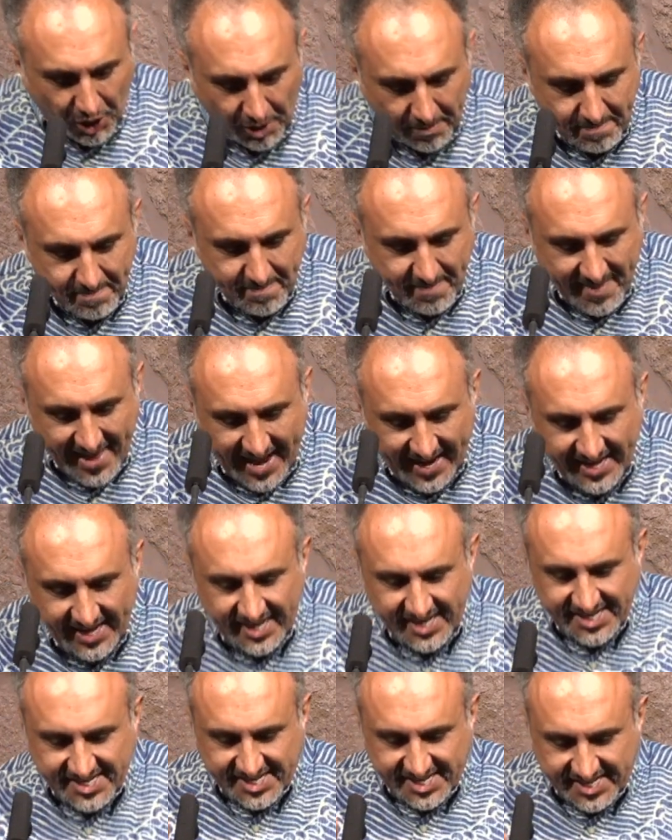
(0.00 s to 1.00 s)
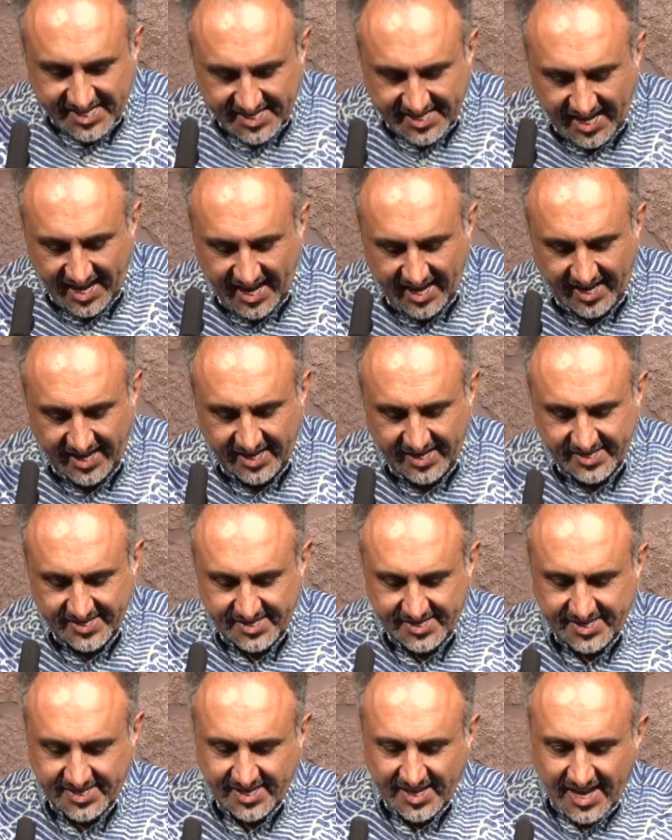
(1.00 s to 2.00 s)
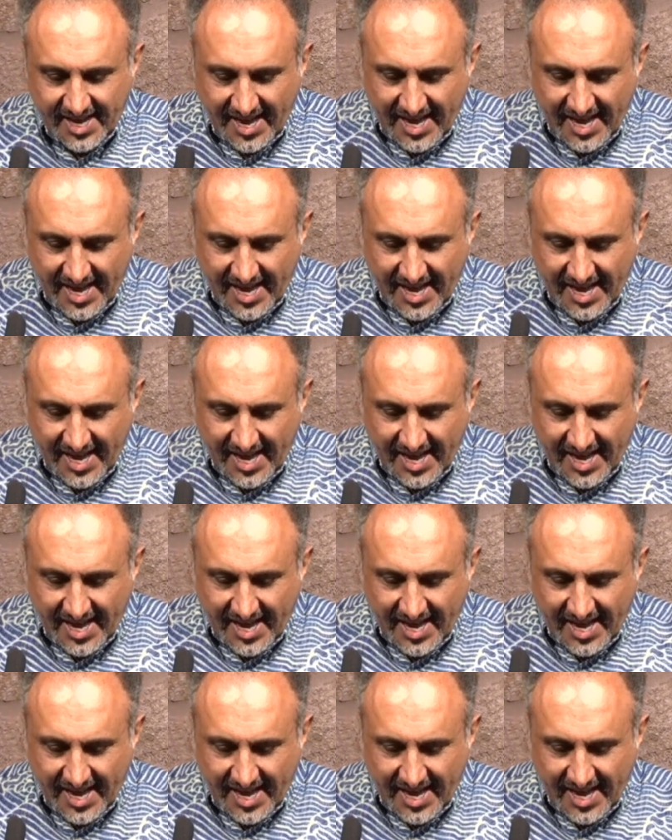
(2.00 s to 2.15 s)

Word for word: many sins